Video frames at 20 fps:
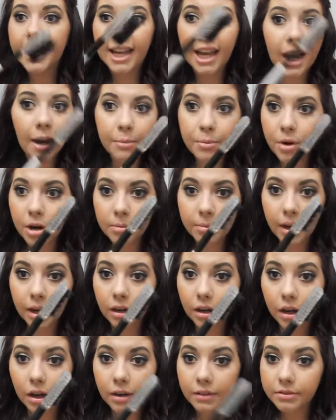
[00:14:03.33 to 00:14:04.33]
I broke
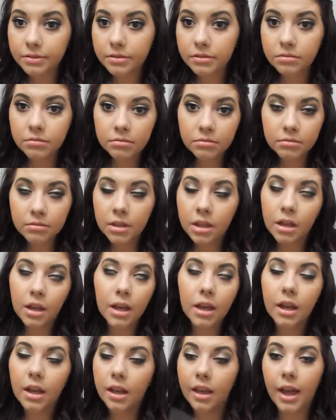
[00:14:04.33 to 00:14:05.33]
mine off.
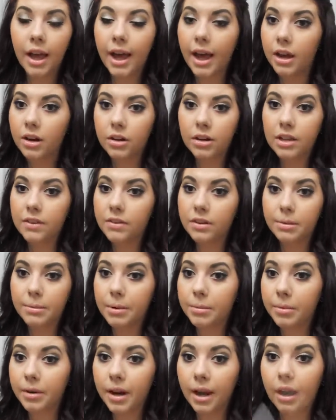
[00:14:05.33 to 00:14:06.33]
I don't even
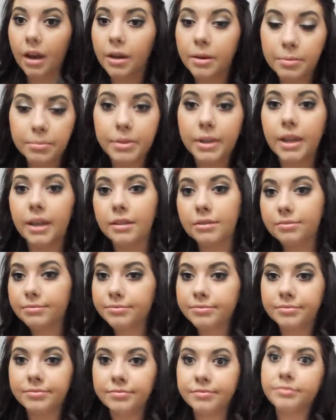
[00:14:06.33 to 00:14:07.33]
remember how, but
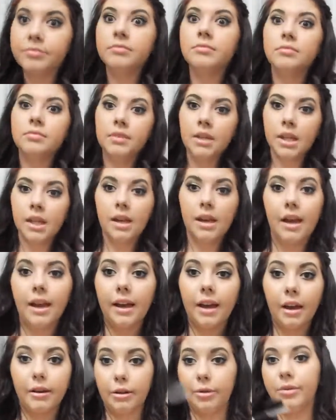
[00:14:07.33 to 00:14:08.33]

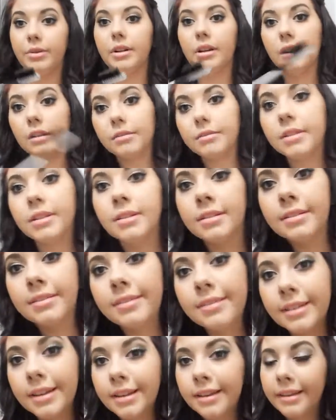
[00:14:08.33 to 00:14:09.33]
I ruined it.
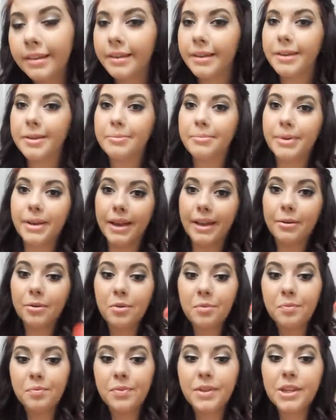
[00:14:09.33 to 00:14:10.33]
But
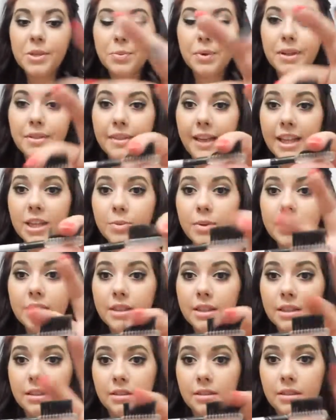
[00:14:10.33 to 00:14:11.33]
that's what
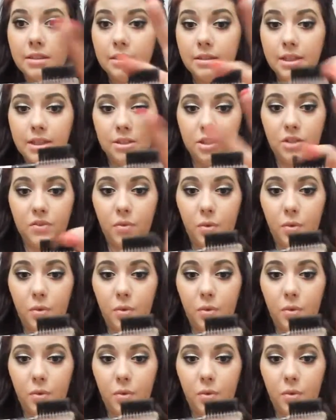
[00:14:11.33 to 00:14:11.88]
this is